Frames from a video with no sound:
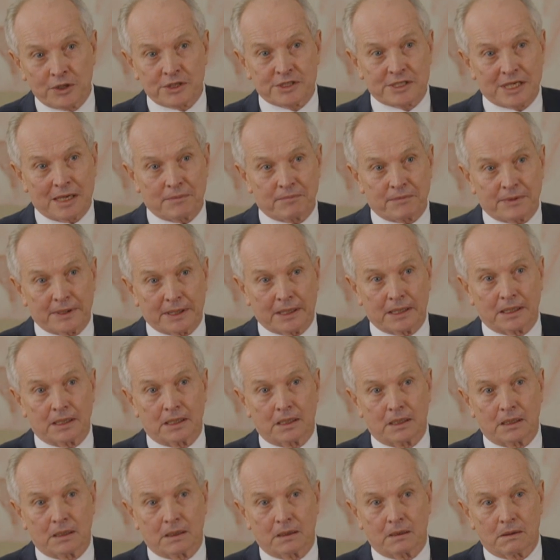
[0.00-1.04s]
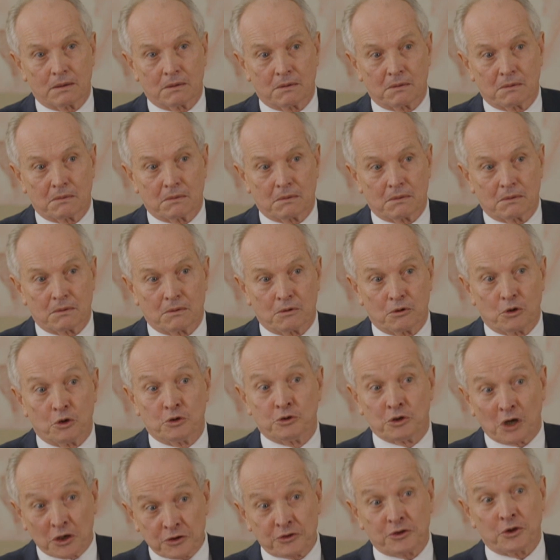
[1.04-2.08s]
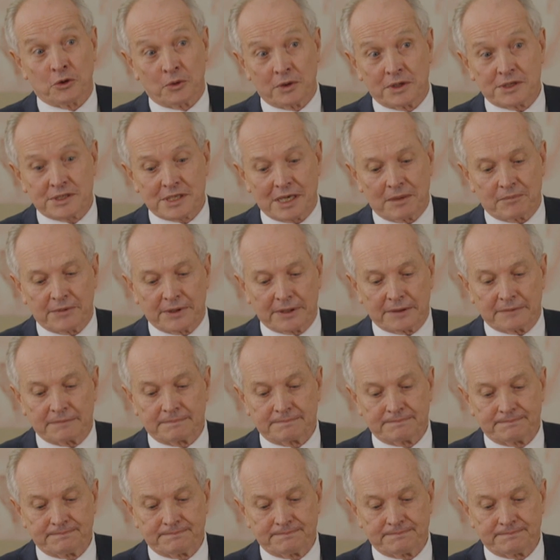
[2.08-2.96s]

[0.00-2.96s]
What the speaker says: something or not doing something?